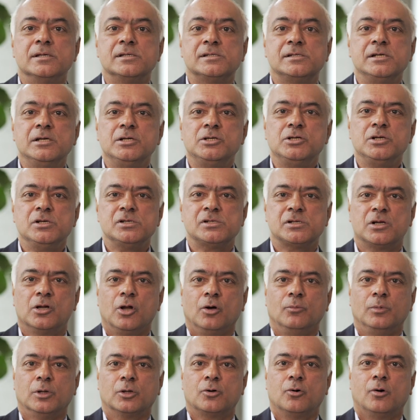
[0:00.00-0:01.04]
CIGI's
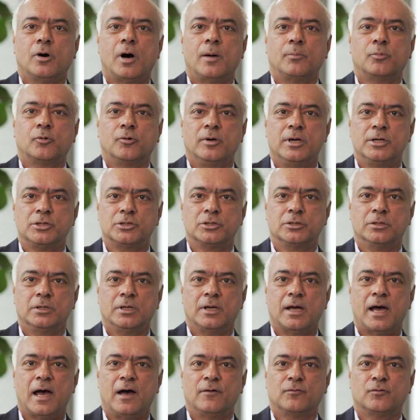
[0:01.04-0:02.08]
Global
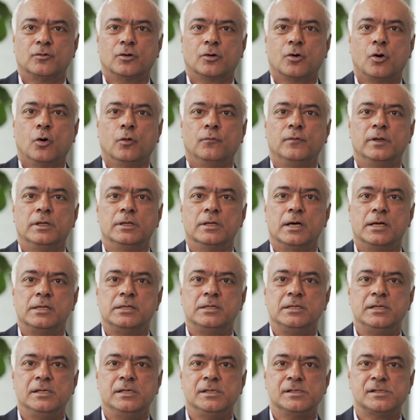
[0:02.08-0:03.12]
Cooperation After COVID
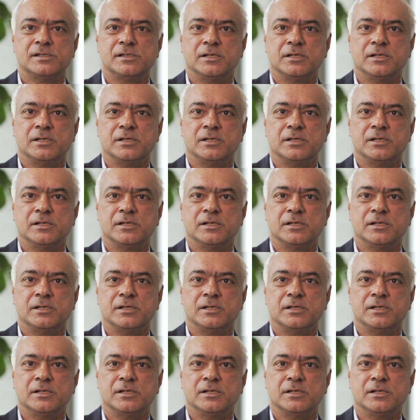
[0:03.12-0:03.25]
19